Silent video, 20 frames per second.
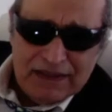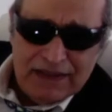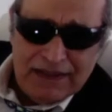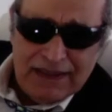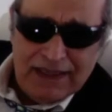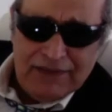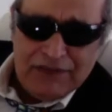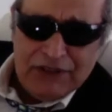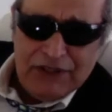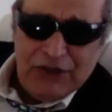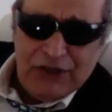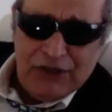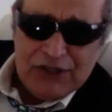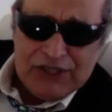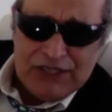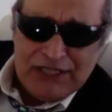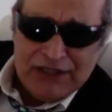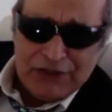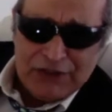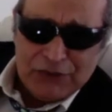If you notice
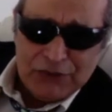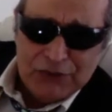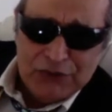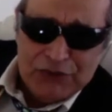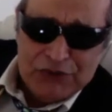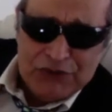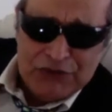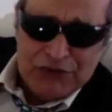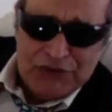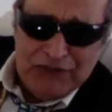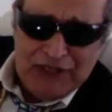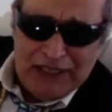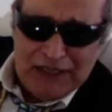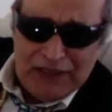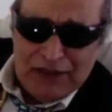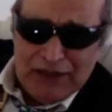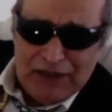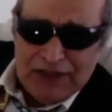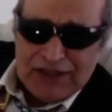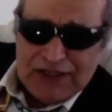that the
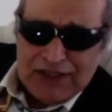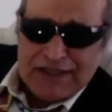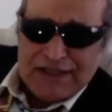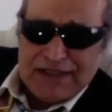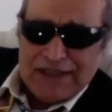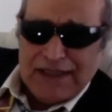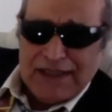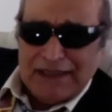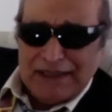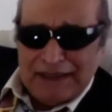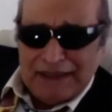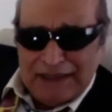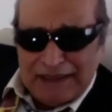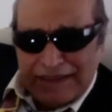Roosevelts, uh,